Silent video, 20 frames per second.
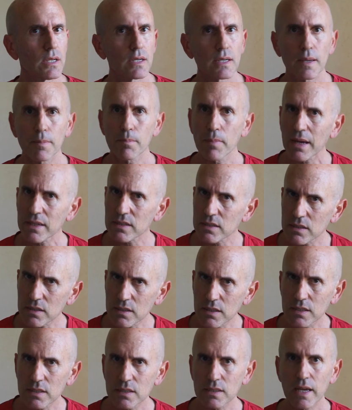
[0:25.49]

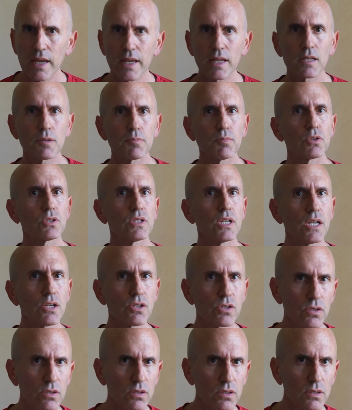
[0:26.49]
capacities and
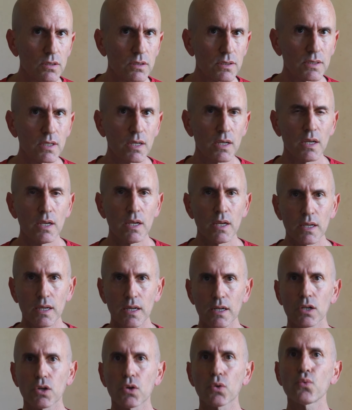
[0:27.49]
potentials
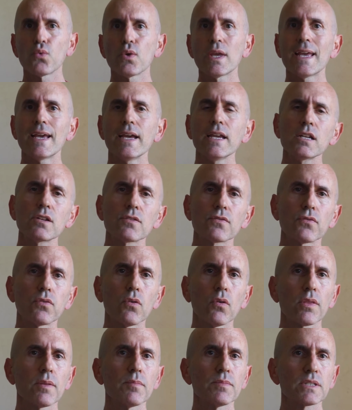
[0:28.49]
can create
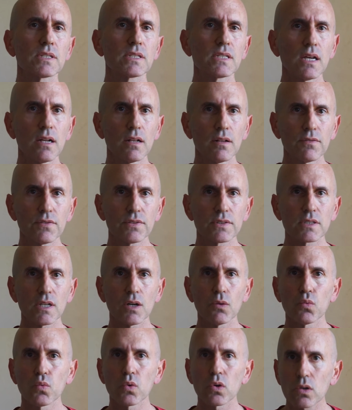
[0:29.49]
for themselves
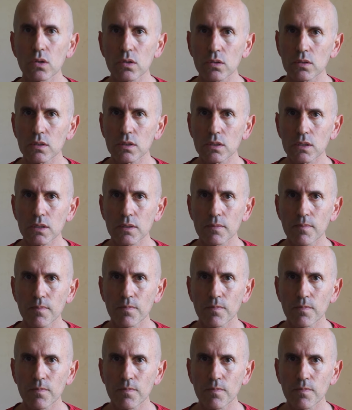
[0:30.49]
a world,